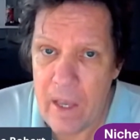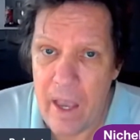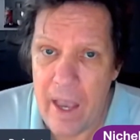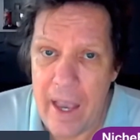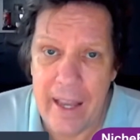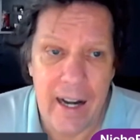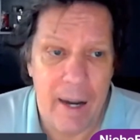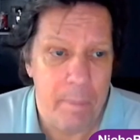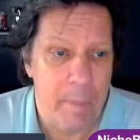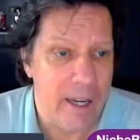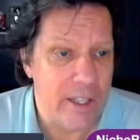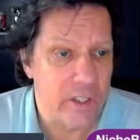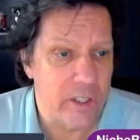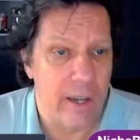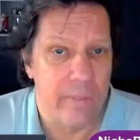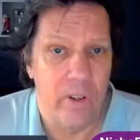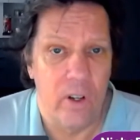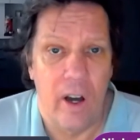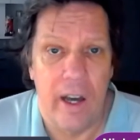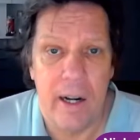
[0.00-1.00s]
And I basically have
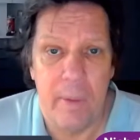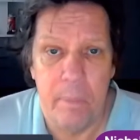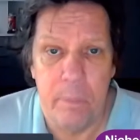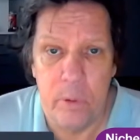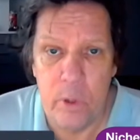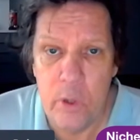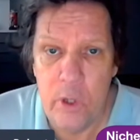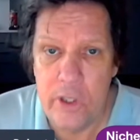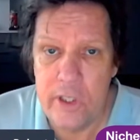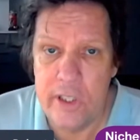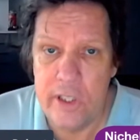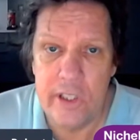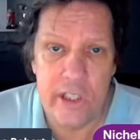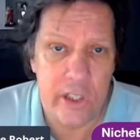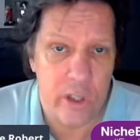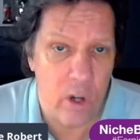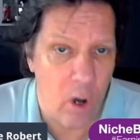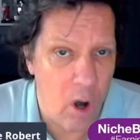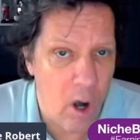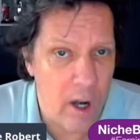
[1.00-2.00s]
a lot of bruises and
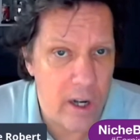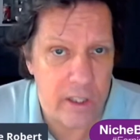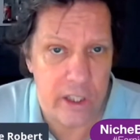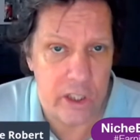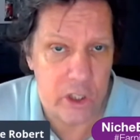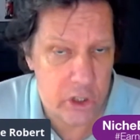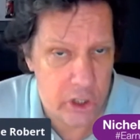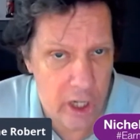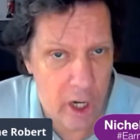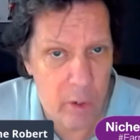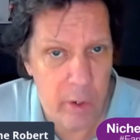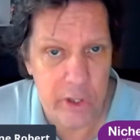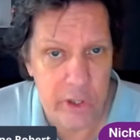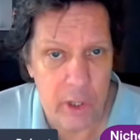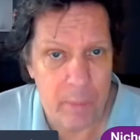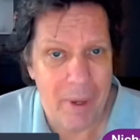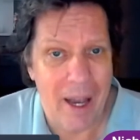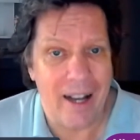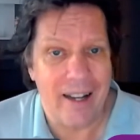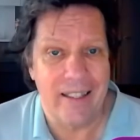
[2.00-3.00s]
scars to share with you
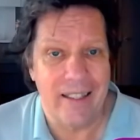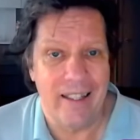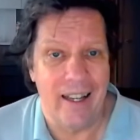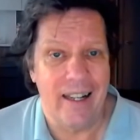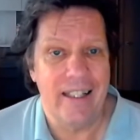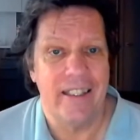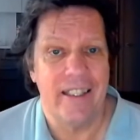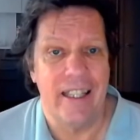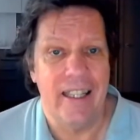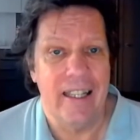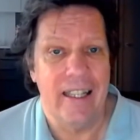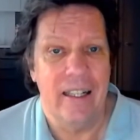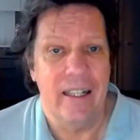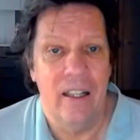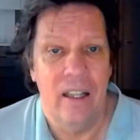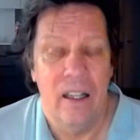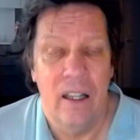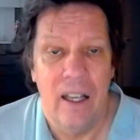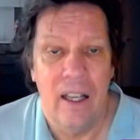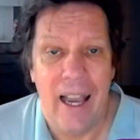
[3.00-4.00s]
back in
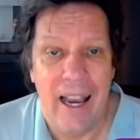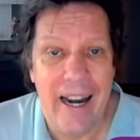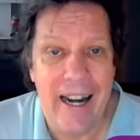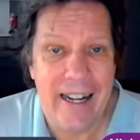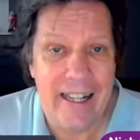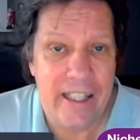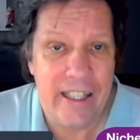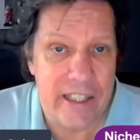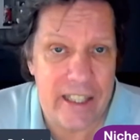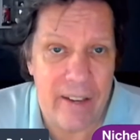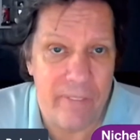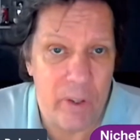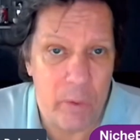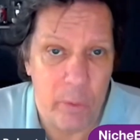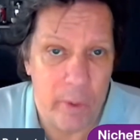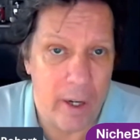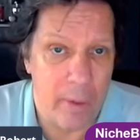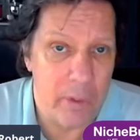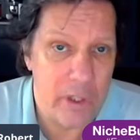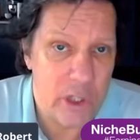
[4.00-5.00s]
1987
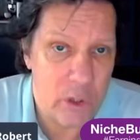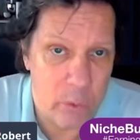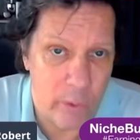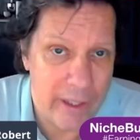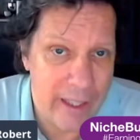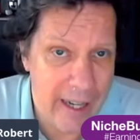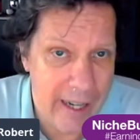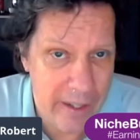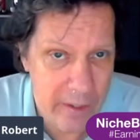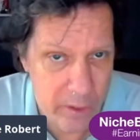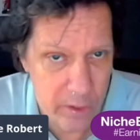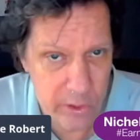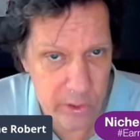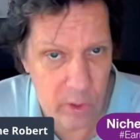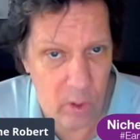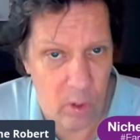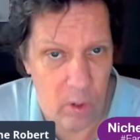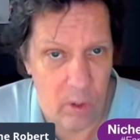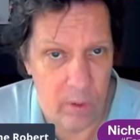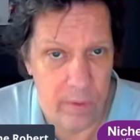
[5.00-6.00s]
when I was 28 years
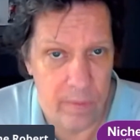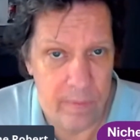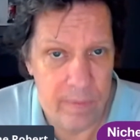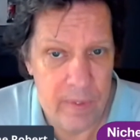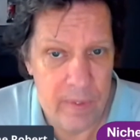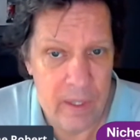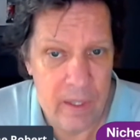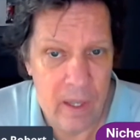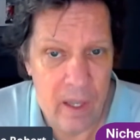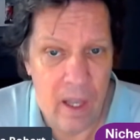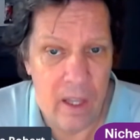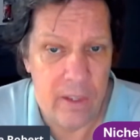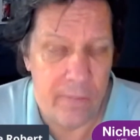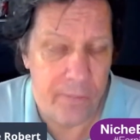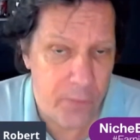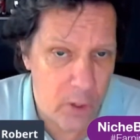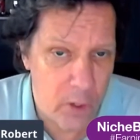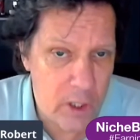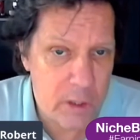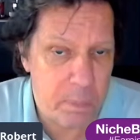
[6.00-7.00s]
old. The
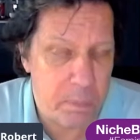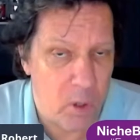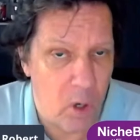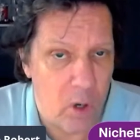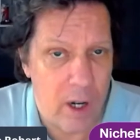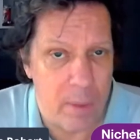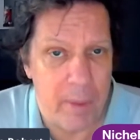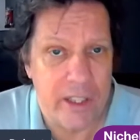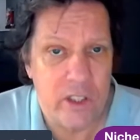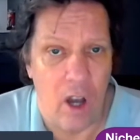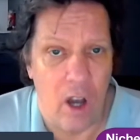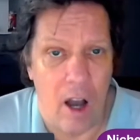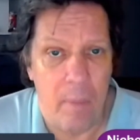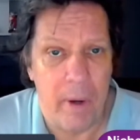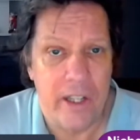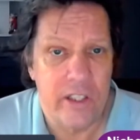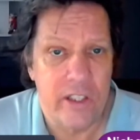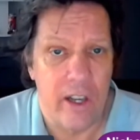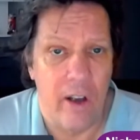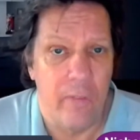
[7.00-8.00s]
first program I taught
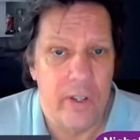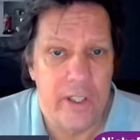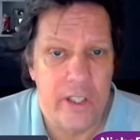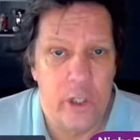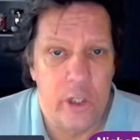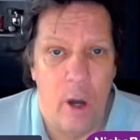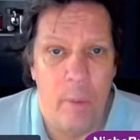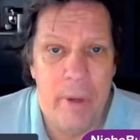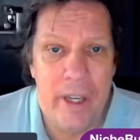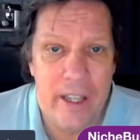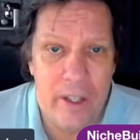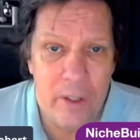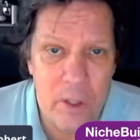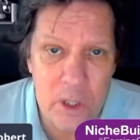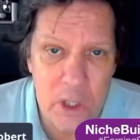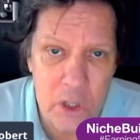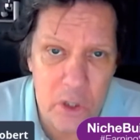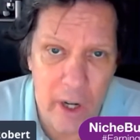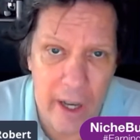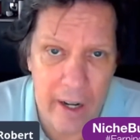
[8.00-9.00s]
myself was Adobe
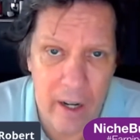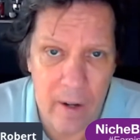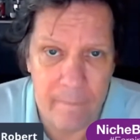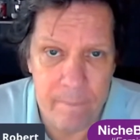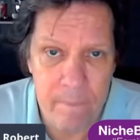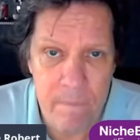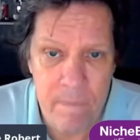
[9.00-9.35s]
Illustrator.